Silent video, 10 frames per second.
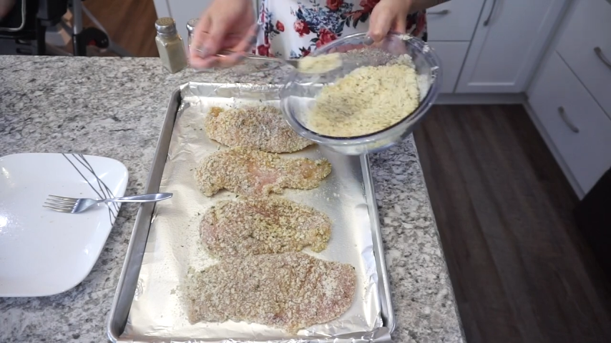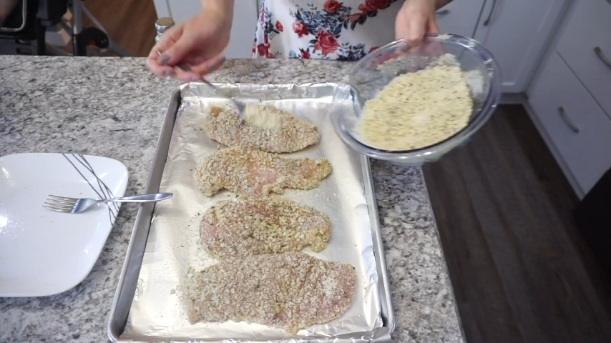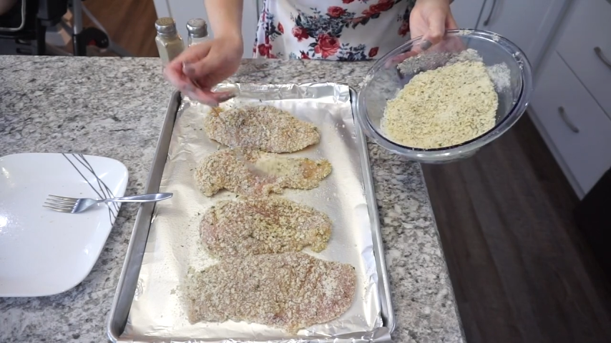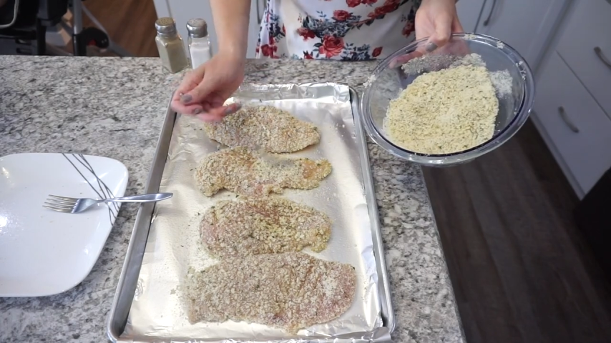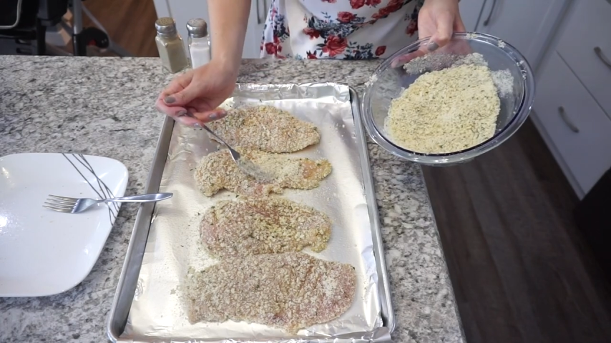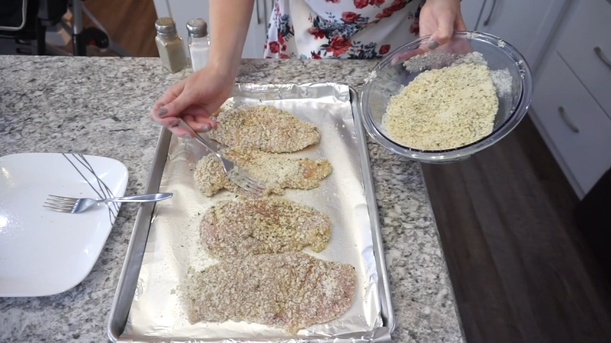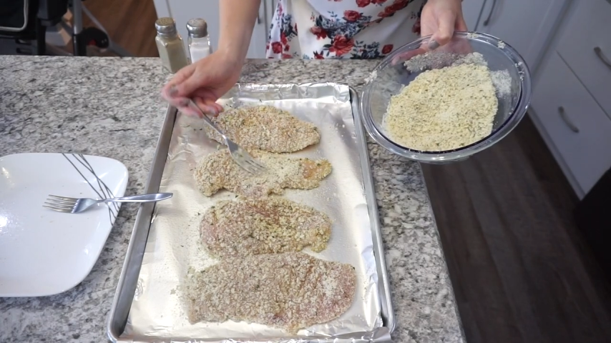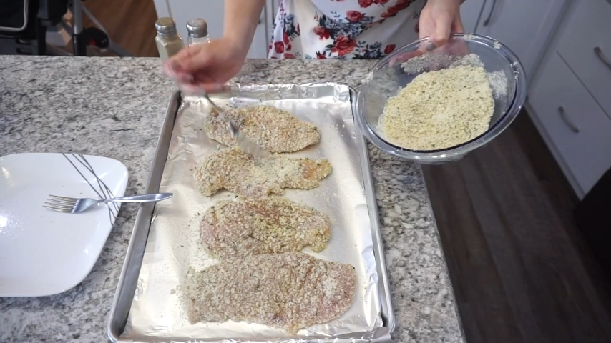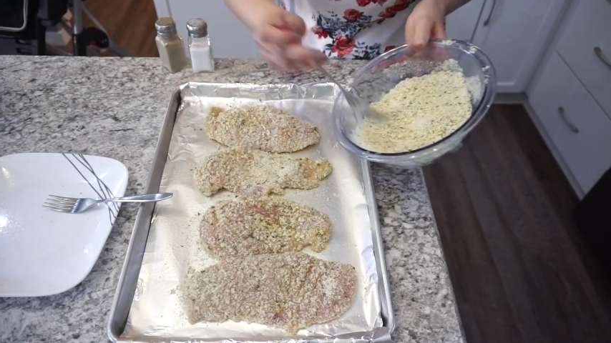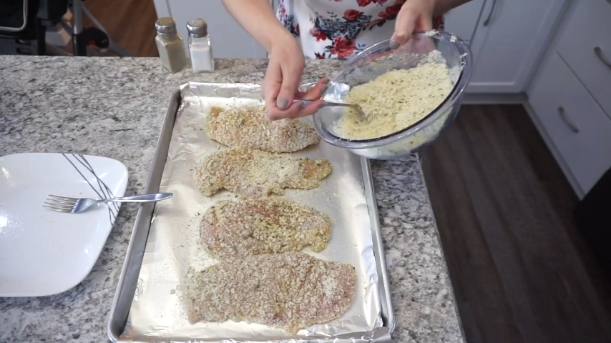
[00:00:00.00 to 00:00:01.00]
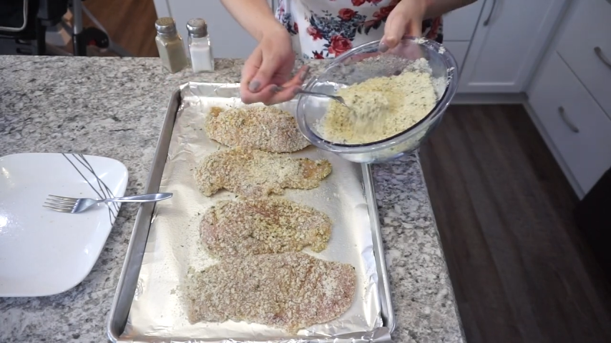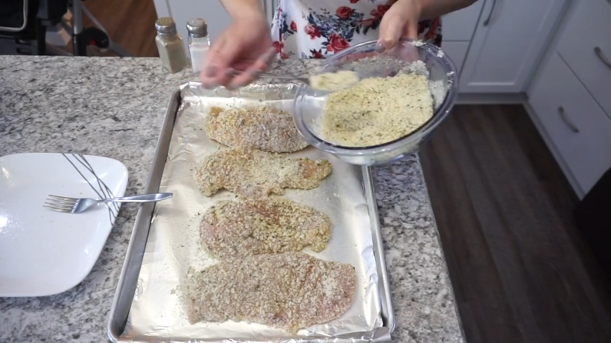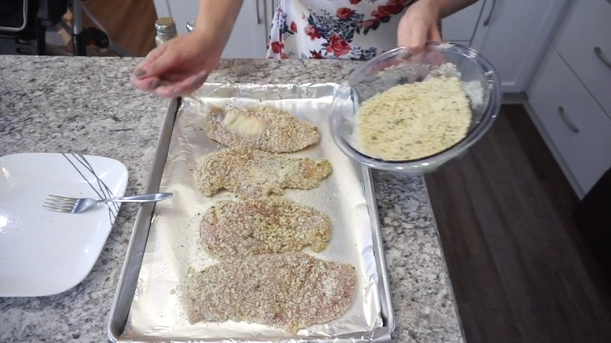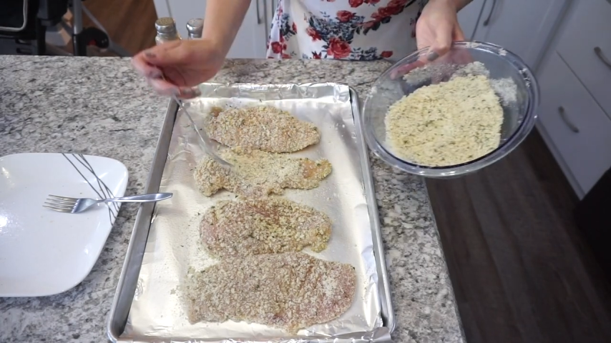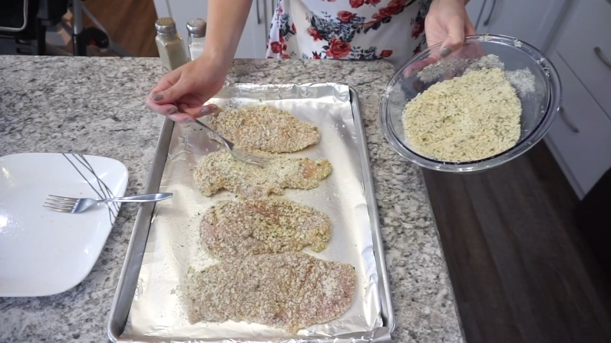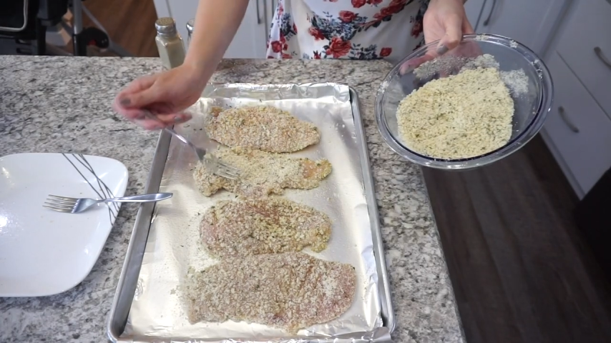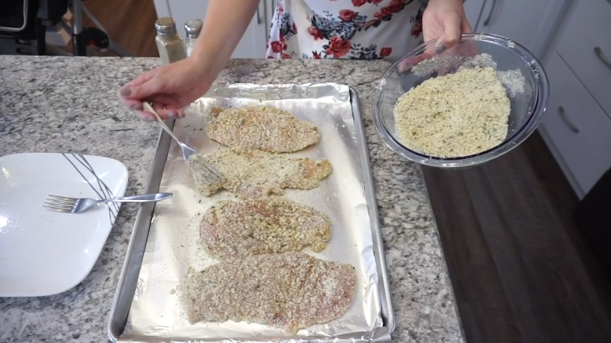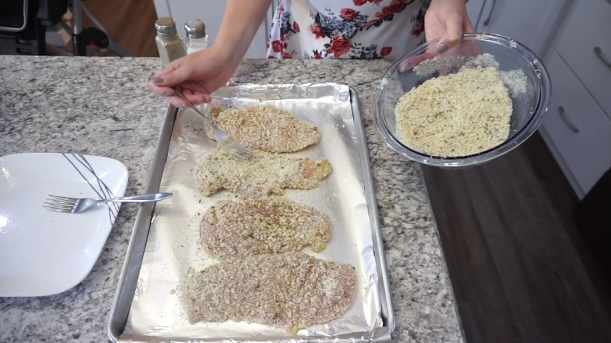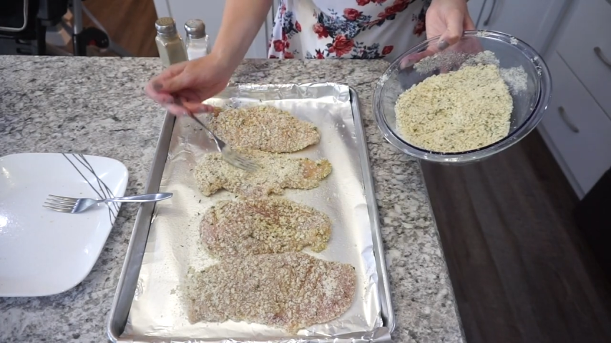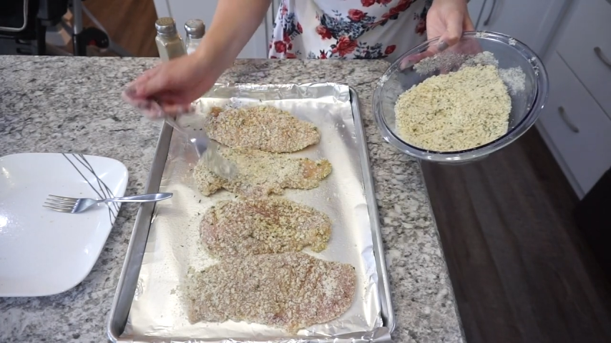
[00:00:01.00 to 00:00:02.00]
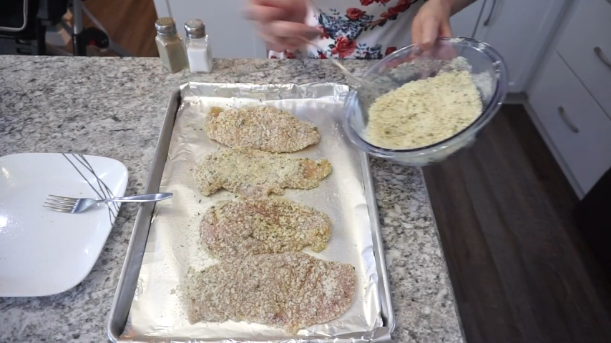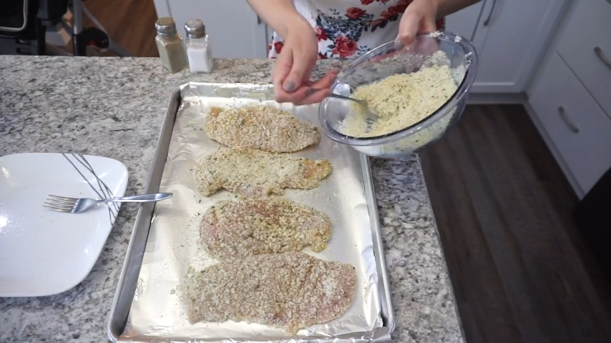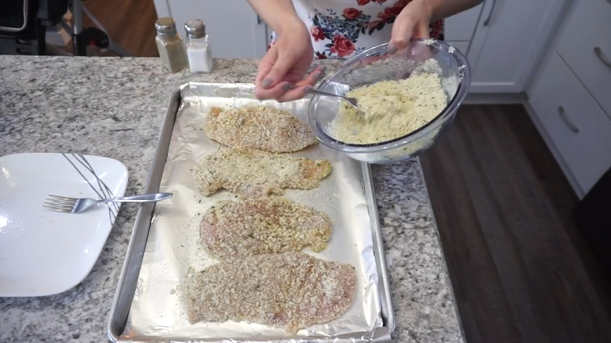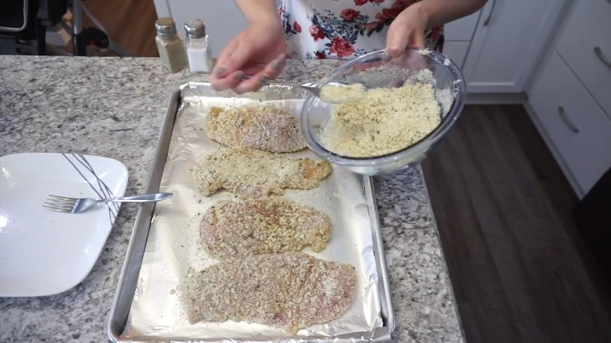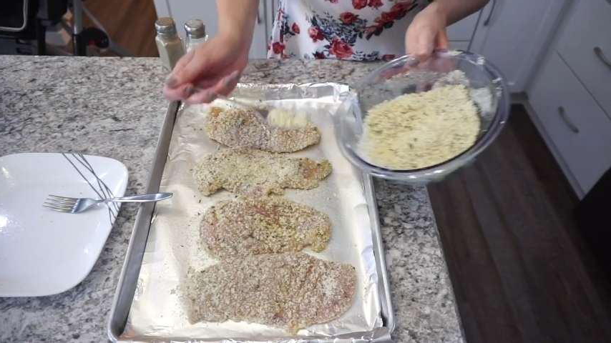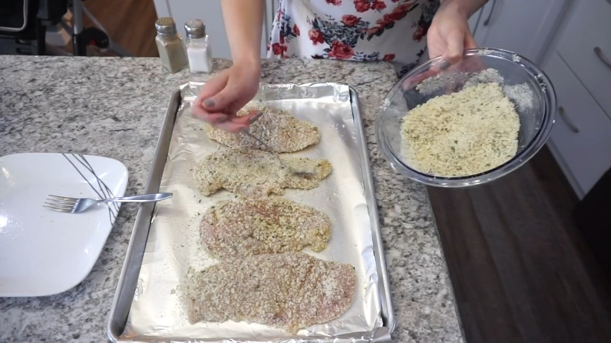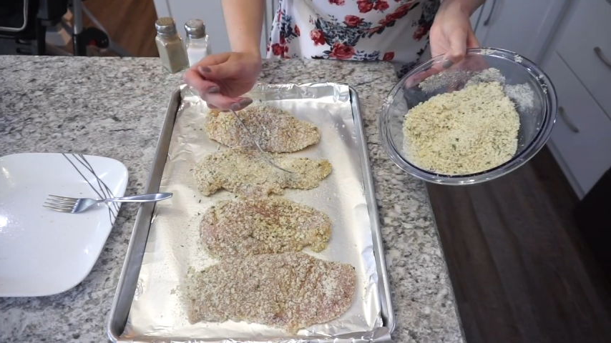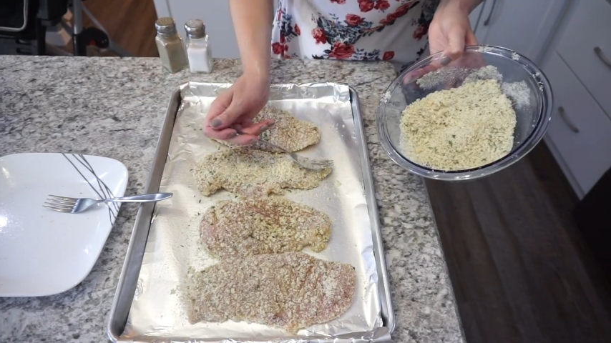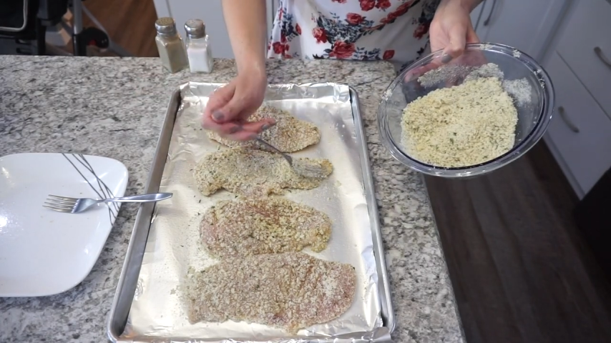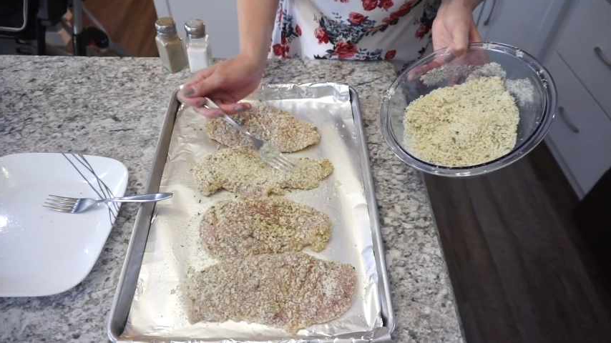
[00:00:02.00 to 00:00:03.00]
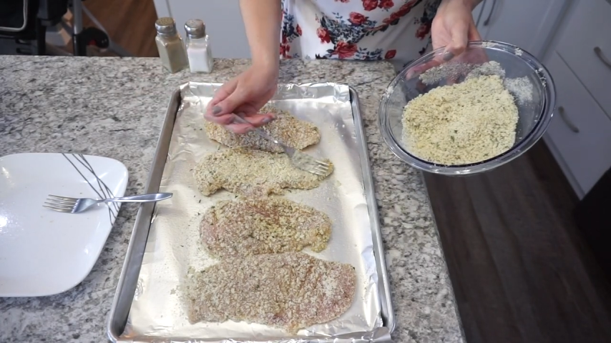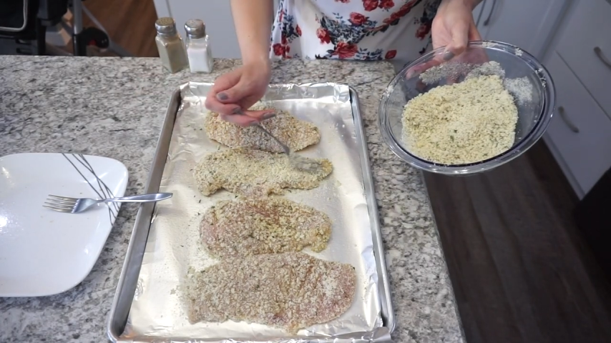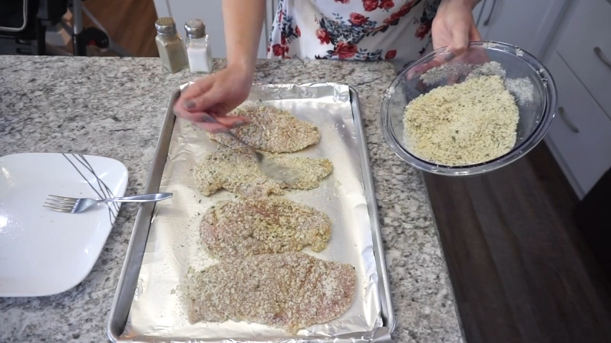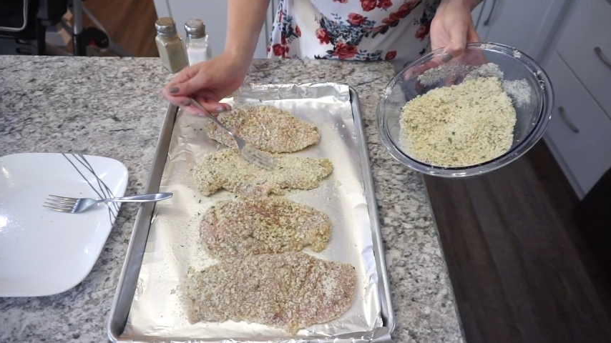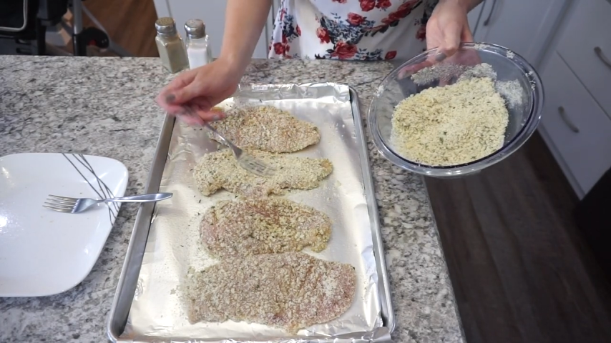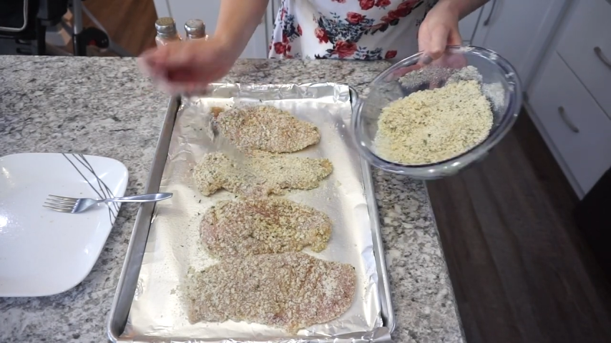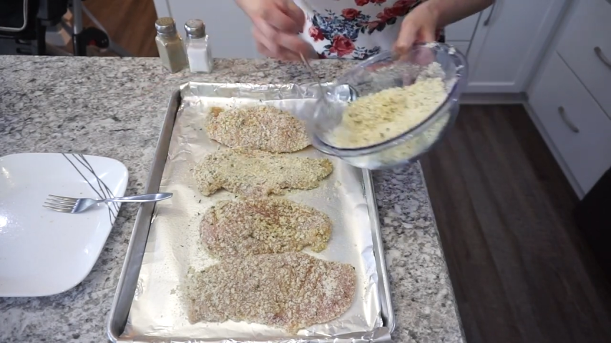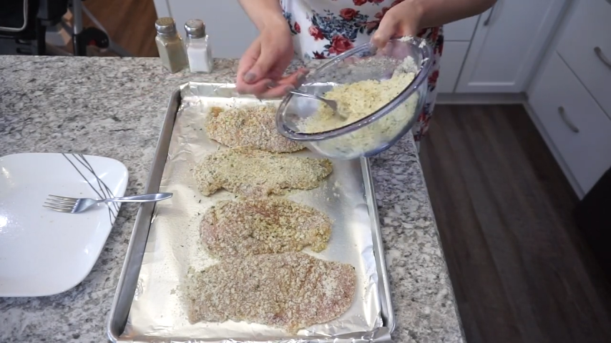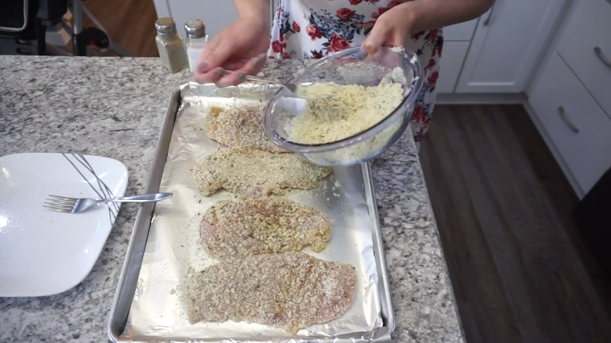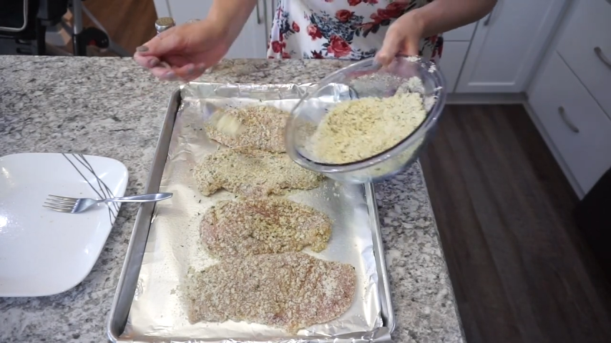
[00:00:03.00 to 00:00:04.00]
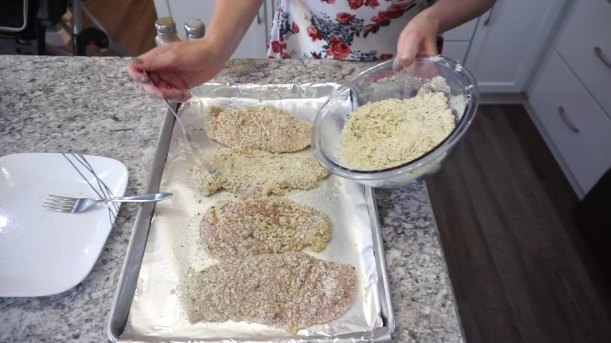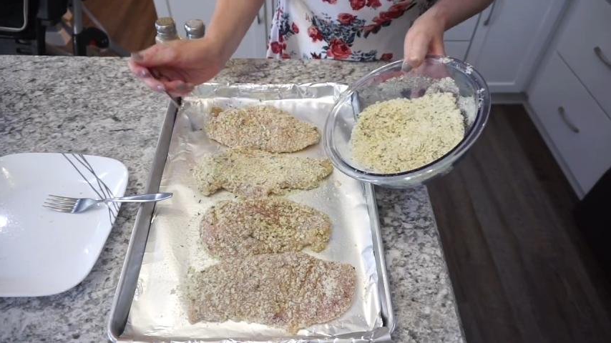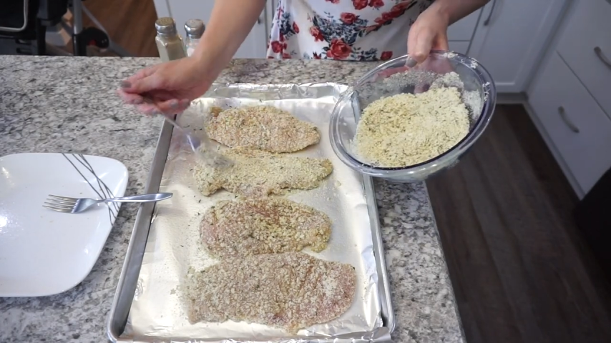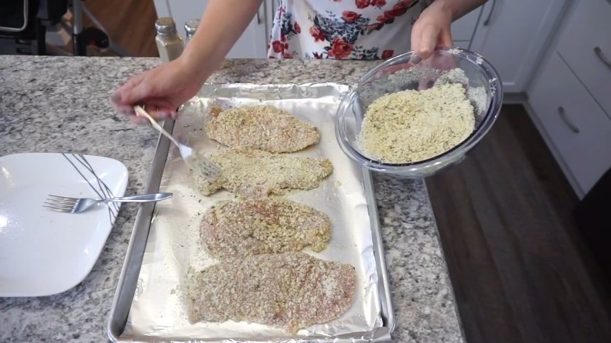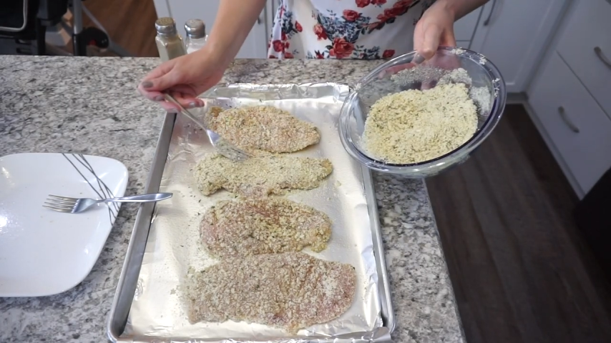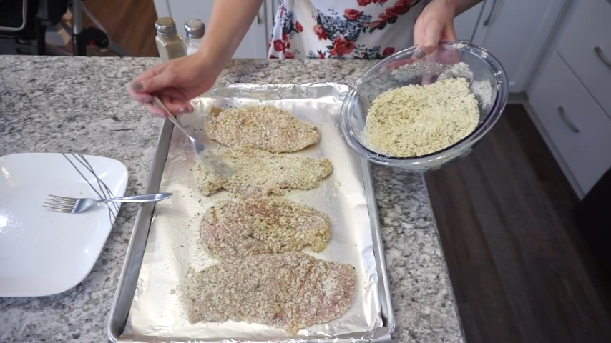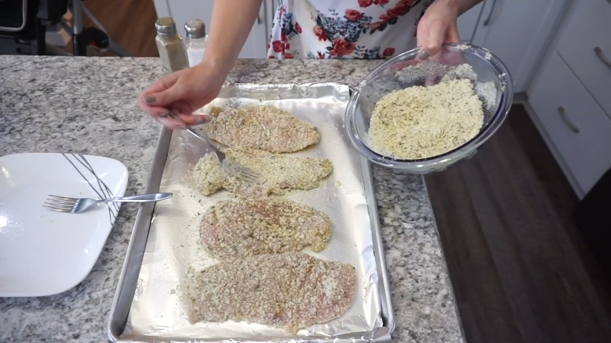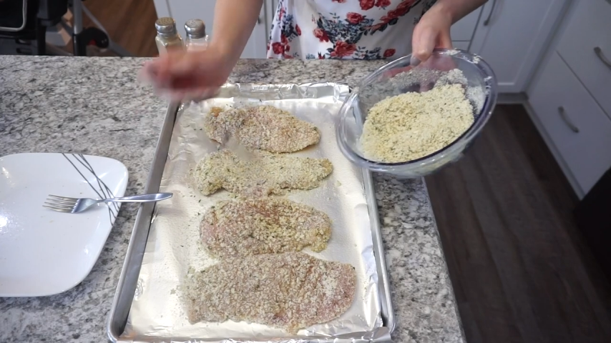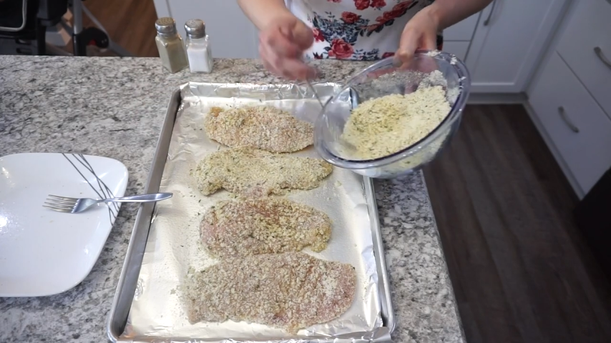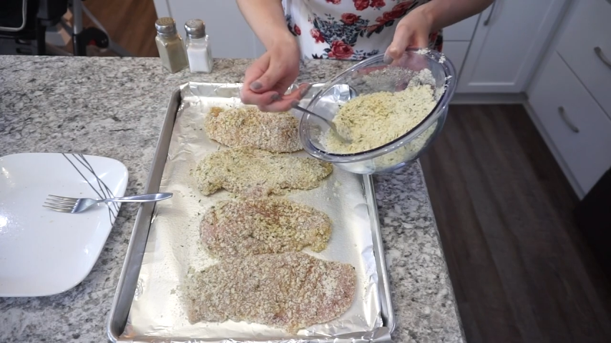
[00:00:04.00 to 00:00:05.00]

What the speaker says: (no speaker visible)